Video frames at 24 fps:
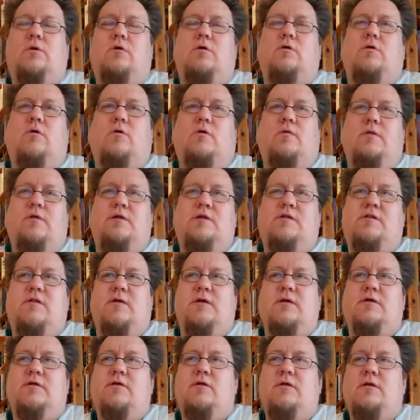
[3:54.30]
look at all these
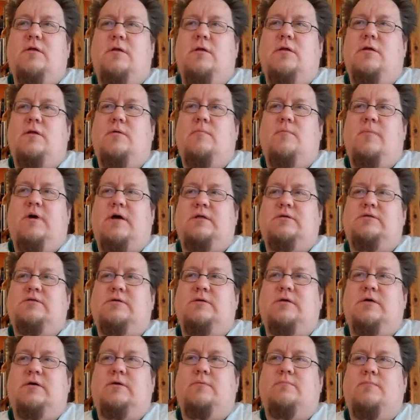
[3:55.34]
things. But
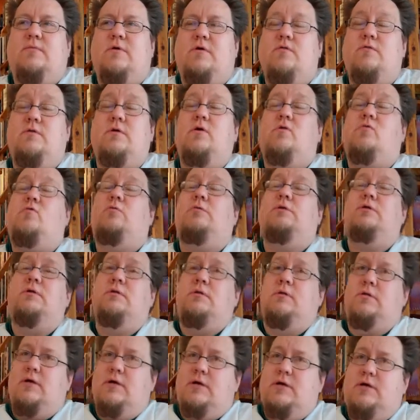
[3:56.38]
in the
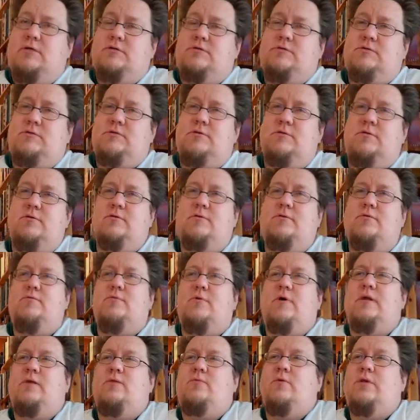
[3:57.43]
olden days,
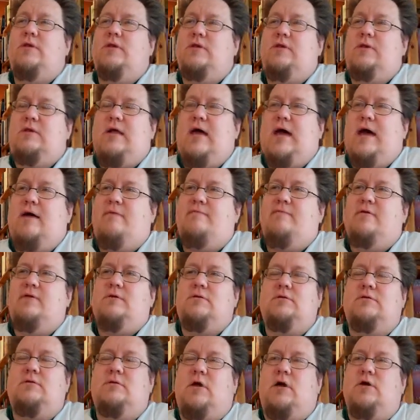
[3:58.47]
when we didn't have
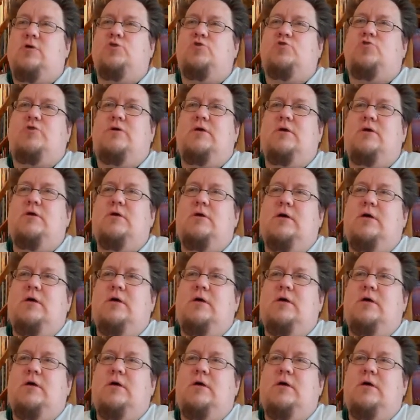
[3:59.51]
that luxury,